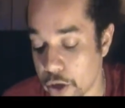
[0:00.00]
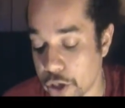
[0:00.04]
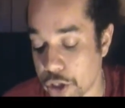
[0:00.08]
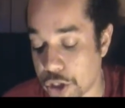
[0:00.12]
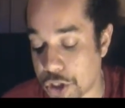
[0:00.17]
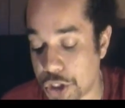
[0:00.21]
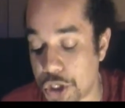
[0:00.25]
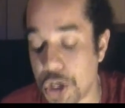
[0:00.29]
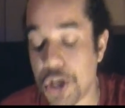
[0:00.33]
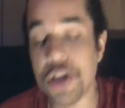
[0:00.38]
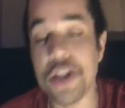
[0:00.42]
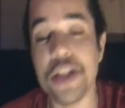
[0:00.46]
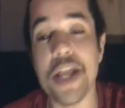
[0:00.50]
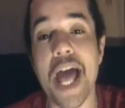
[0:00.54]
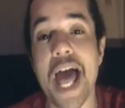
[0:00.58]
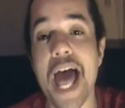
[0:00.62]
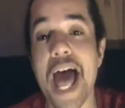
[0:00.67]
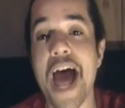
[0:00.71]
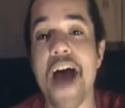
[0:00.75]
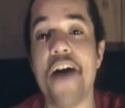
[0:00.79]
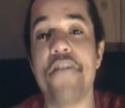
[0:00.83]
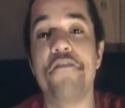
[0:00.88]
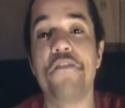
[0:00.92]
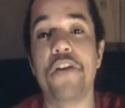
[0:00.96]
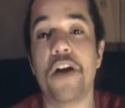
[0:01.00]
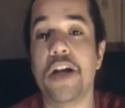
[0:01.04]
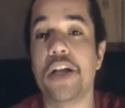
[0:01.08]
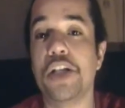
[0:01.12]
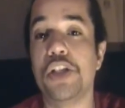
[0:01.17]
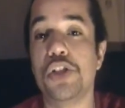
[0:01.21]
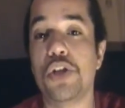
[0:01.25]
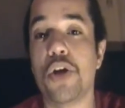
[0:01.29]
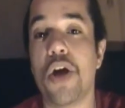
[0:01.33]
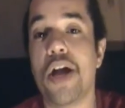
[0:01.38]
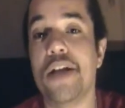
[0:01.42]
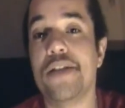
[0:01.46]
You shouldn't have
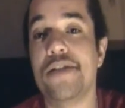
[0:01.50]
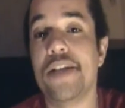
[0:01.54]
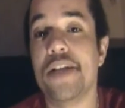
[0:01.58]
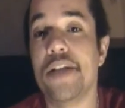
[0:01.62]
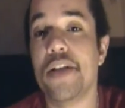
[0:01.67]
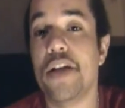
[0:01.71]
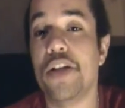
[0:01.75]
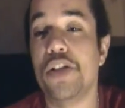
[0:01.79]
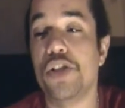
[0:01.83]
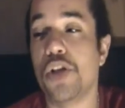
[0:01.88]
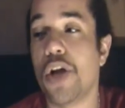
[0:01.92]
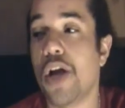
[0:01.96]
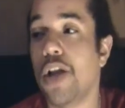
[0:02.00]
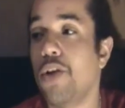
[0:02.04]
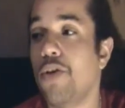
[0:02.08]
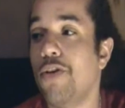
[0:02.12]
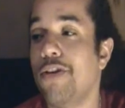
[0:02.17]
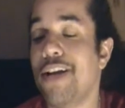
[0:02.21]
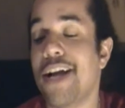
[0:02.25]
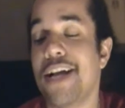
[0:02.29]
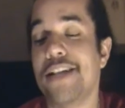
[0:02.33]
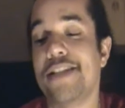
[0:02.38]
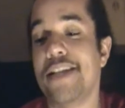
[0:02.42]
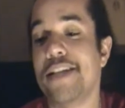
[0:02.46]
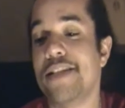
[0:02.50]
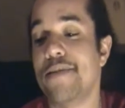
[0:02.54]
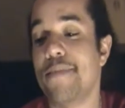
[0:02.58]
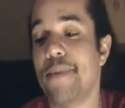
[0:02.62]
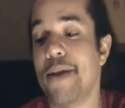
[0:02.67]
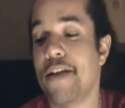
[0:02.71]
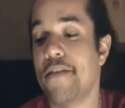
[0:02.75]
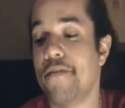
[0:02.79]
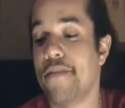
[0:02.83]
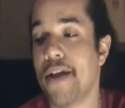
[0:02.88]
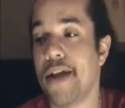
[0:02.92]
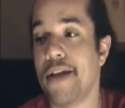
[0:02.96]
fucking John Cena and John Laurinaitis as the
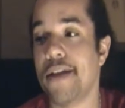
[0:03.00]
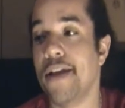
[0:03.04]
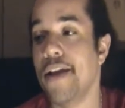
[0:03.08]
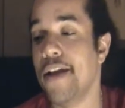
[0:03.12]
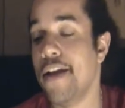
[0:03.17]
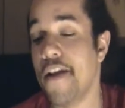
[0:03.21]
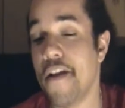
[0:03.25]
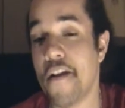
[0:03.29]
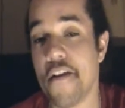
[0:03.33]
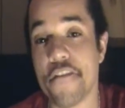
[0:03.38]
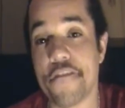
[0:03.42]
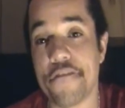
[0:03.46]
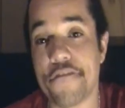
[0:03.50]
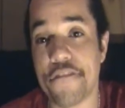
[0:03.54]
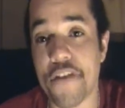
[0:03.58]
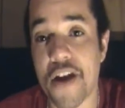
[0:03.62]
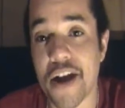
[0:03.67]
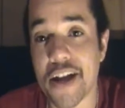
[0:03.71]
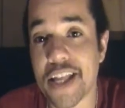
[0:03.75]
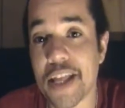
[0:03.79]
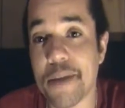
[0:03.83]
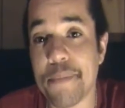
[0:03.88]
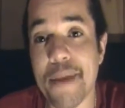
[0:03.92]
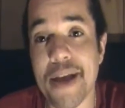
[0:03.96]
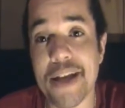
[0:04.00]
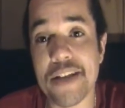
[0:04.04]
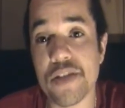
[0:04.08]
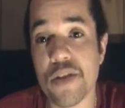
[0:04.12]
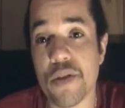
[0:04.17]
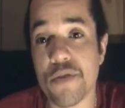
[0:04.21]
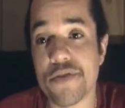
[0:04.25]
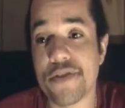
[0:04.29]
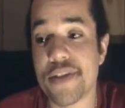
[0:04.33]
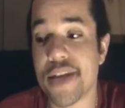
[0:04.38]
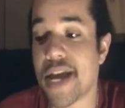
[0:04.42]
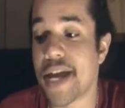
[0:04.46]
main event. Fucking makes
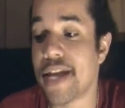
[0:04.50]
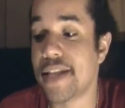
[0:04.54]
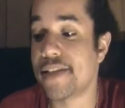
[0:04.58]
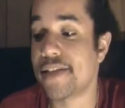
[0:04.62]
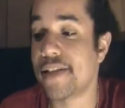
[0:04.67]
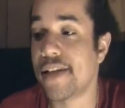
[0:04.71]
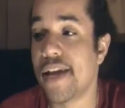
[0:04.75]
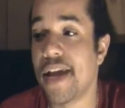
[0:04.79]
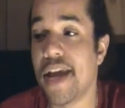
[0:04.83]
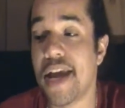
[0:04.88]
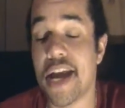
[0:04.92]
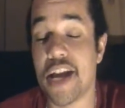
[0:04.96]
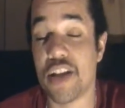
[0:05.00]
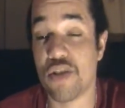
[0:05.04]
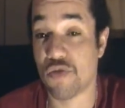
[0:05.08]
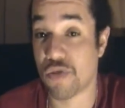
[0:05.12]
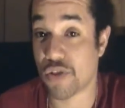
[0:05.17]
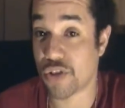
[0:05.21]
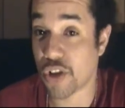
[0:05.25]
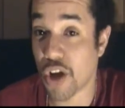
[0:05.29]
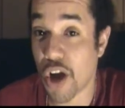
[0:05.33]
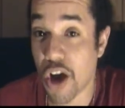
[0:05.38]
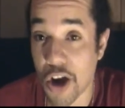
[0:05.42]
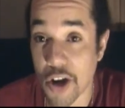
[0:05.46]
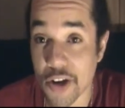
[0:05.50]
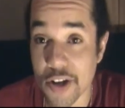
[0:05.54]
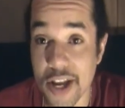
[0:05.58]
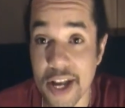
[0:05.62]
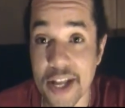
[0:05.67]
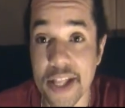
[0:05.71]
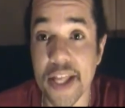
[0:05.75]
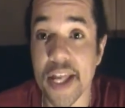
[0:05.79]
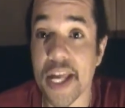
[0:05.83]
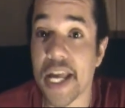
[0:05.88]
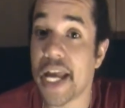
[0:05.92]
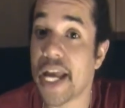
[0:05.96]
no sense. It's
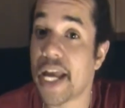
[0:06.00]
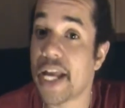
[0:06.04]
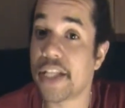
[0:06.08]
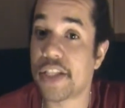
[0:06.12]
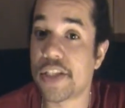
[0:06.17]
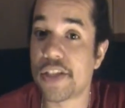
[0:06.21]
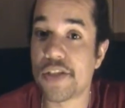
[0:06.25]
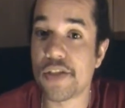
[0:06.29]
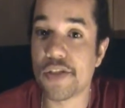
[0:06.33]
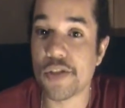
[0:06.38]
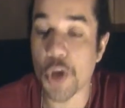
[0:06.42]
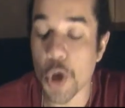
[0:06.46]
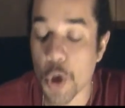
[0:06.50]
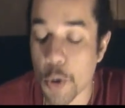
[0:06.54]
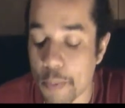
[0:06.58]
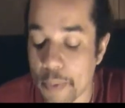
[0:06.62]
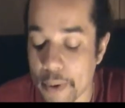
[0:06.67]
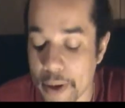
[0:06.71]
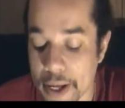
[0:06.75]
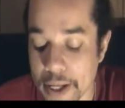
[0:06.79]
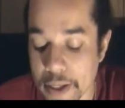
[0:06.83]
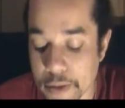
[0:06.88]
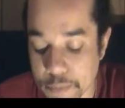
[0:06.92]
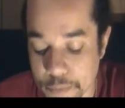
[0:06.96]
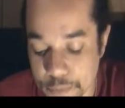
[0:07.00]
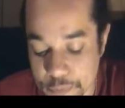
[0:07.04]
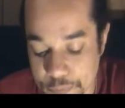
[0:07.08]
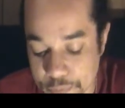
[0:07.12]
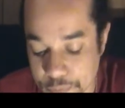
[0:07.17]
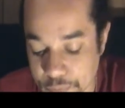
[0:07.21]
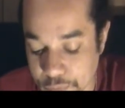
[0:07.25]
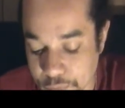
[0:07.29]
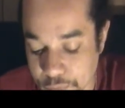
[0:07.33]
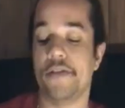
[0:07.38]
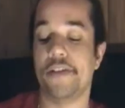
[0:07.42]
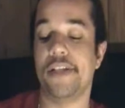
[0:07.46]
retarded. It's stupid.
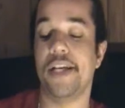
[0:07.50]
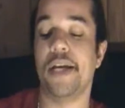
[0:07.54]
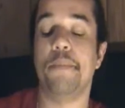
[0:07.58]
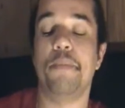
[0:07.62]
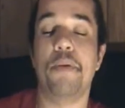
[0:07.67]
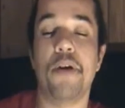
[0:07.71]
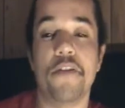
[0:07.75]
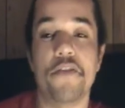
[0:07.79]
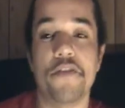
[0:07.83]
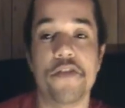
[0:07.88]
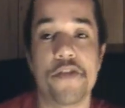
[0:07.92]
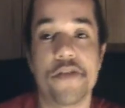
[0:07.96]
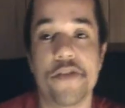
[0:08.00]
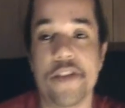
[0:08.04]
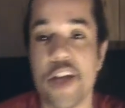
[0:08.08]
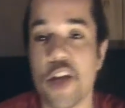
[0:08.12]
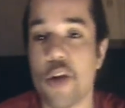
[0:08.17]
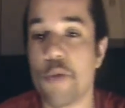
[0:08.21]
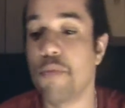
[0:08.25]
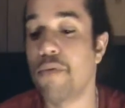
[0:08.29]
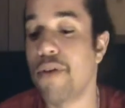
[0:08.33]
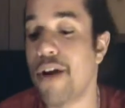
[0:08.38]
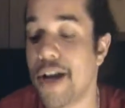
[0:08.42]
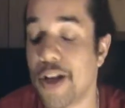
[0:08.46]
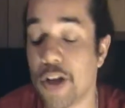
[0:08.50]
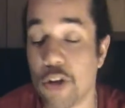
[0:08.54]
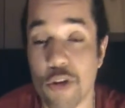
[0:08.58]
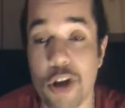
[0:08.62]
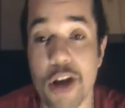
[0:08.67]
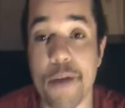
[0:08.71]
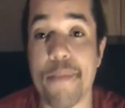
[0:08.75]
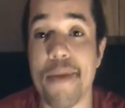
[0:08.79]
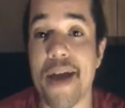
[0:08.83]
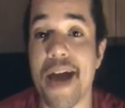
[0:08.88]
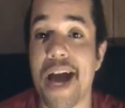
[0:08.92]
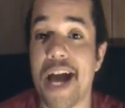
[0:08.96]
CM Punk versus Daniel Bryan.
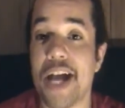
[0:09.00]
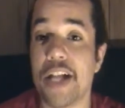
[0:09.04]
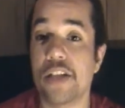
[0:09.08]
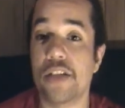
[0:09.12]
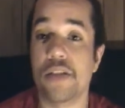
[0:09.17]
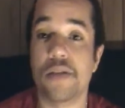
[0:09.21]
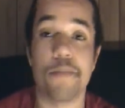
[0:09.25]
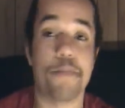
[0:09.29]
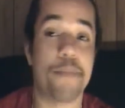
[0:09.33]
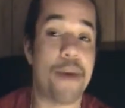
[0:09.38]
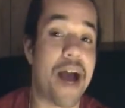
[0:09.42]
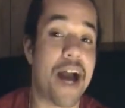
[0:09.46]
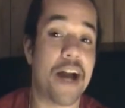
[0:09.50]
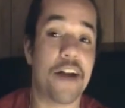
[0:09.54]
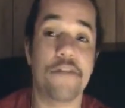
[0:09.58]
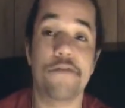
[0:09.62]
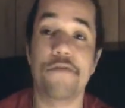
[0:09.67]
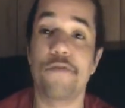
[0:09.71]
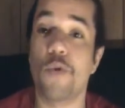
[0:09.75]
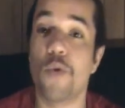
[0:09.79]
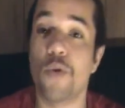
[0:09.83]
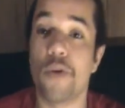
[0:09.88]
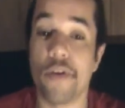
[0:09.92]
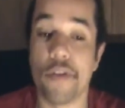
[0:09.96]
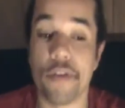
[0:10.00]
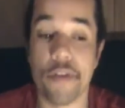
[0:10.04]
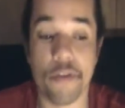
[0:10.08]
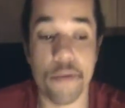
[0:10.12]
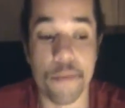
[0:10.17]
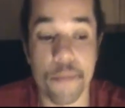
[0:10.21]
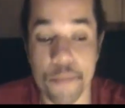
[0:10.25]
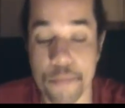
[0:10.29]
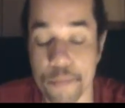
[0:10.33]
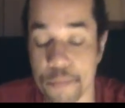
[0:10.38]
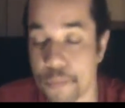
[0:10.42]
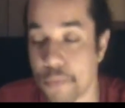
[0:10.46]
Great match. Back and forth.
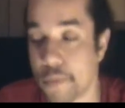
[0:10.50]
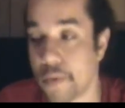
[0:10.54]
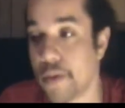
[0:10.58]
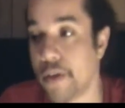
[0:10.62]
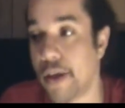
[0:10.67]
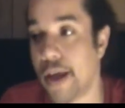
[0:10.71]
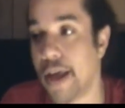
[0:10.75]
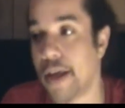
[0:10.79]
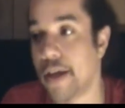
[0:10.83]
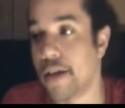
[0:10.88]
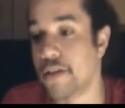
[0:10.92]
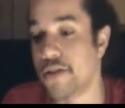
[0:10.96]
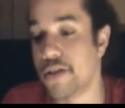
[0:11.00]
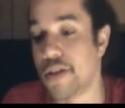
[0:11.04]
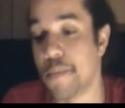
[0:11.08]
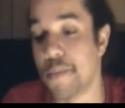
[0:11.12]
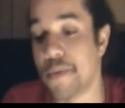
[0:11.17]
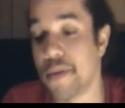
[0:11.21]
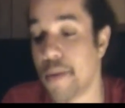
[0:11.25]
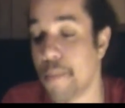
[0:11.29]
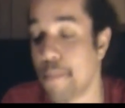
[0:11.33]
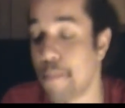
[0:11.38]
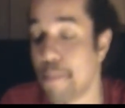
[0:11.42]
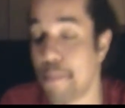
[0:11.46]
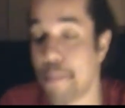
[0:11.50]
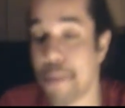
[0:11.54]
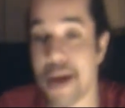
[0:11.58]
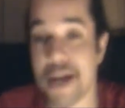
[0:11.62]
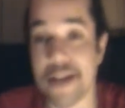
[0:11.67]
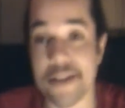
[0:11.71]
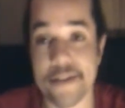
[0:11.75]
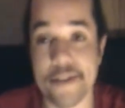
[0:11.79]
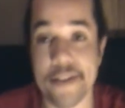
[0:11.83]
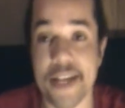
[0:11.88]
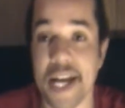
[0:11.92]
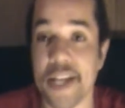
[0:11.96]
Like, some of the
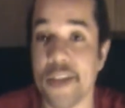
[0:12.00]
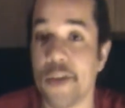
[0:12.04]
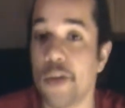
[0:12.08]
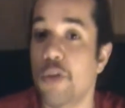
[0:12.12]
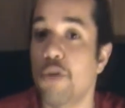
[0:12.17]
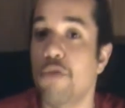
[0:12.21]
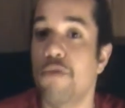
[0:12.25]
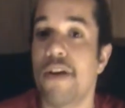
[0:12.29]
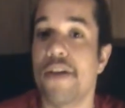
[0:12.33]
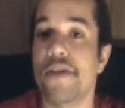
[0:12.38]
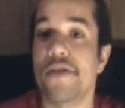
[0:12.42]
best technical